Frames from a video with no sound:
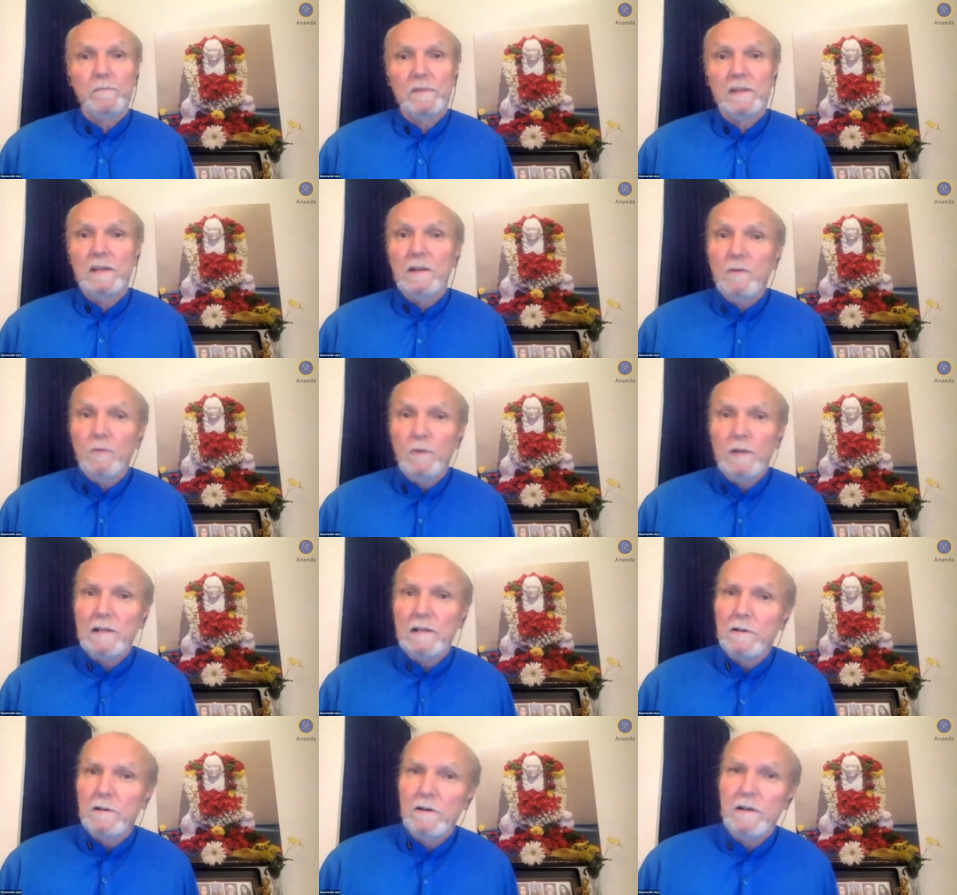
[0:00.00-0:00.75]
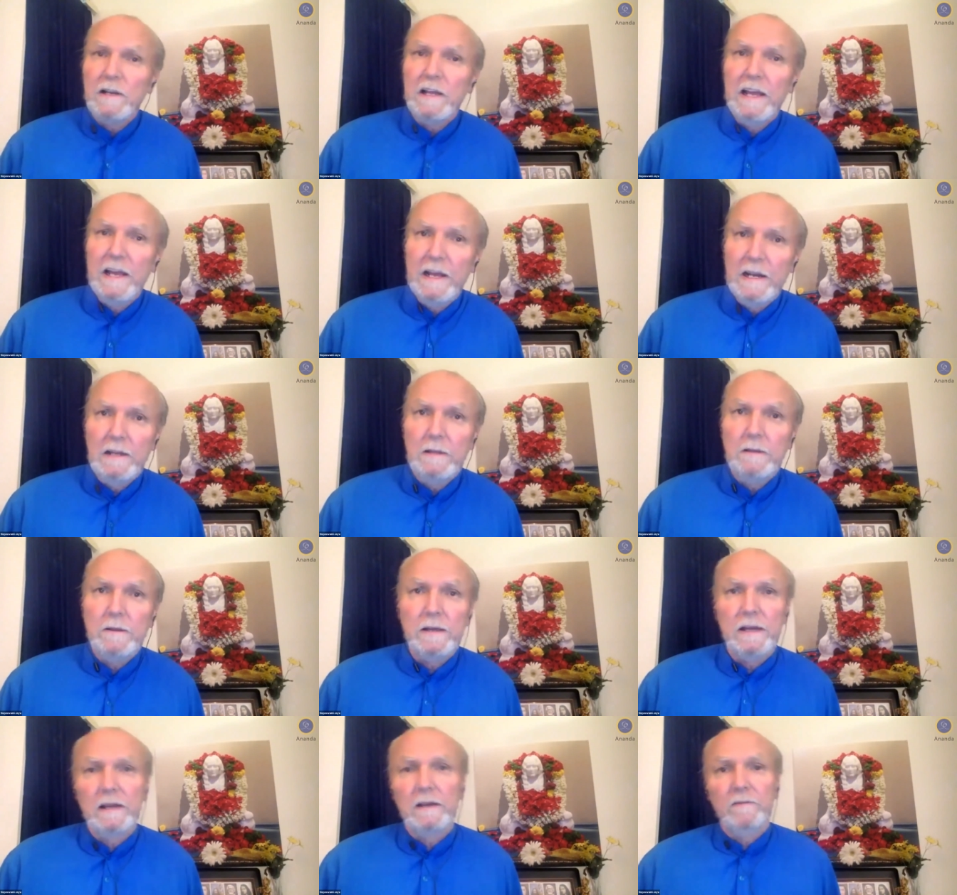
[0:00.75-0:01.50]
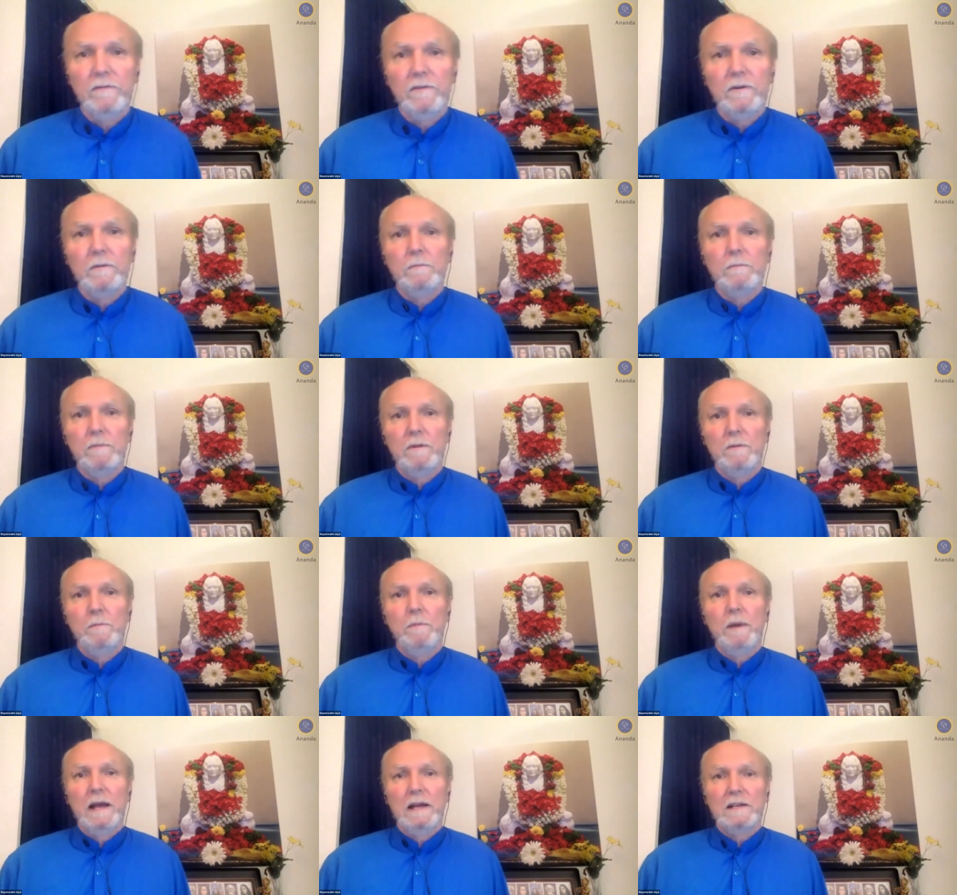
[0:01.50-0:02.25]
Did we learn anything from the
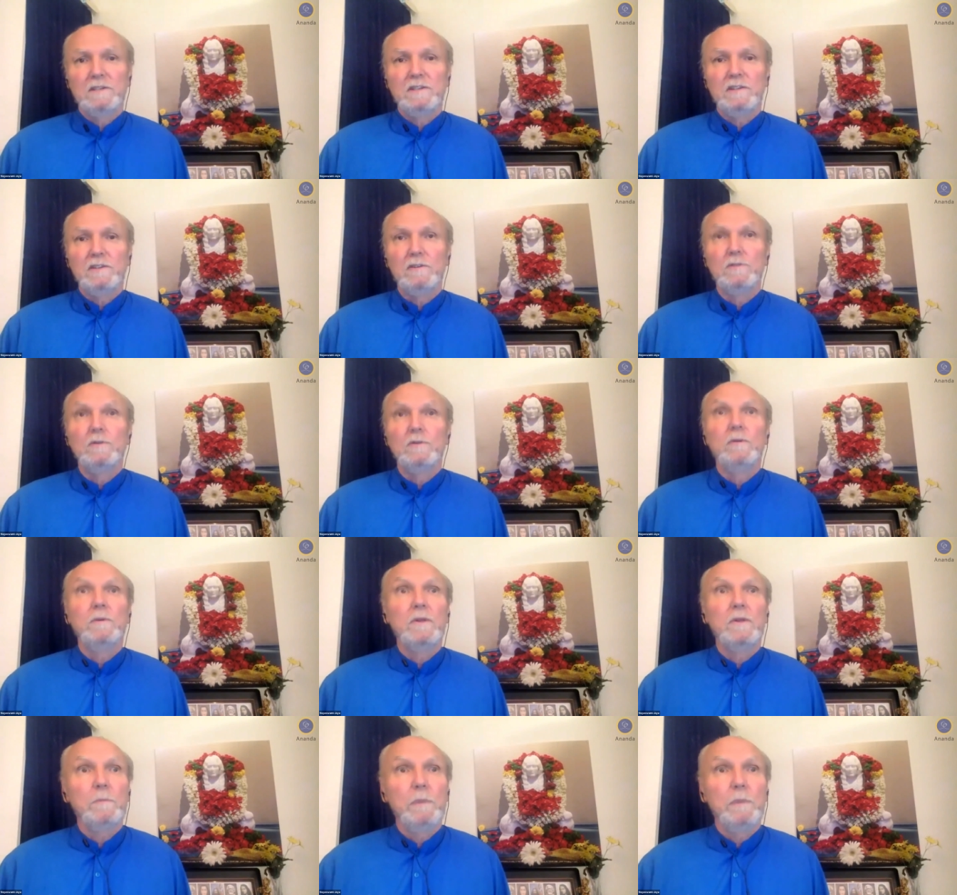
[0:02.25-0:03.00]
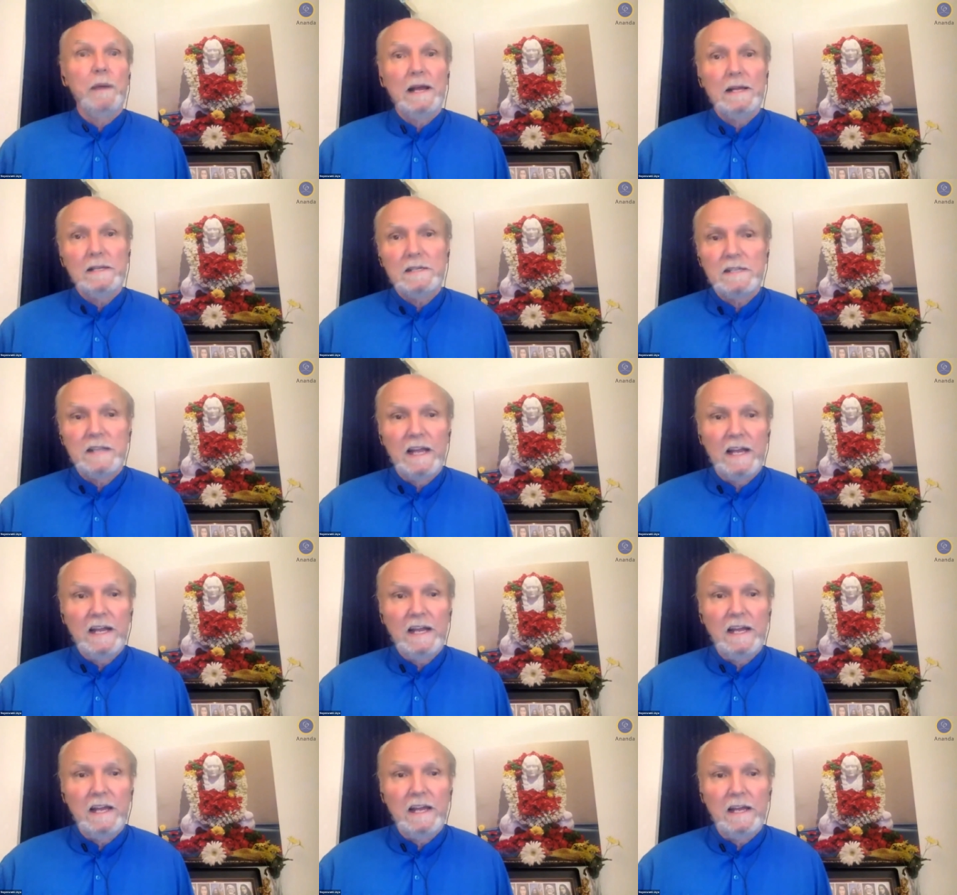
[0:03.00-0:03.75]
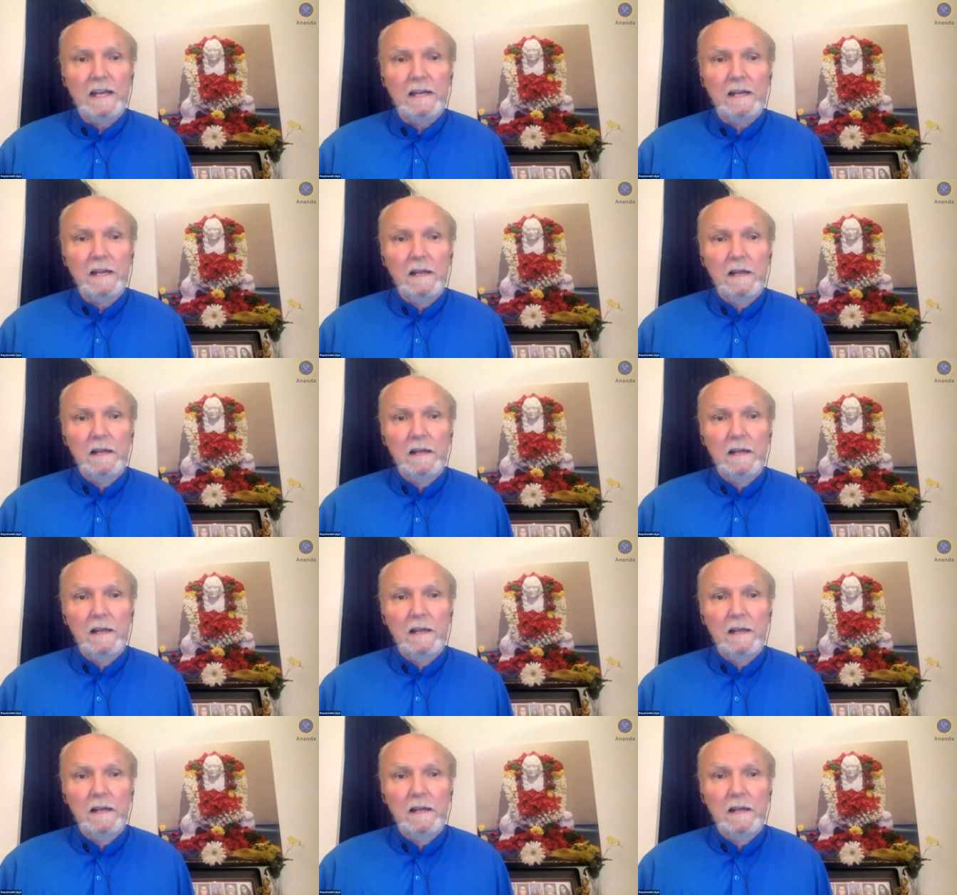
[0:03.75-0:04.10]
past year or the past decade?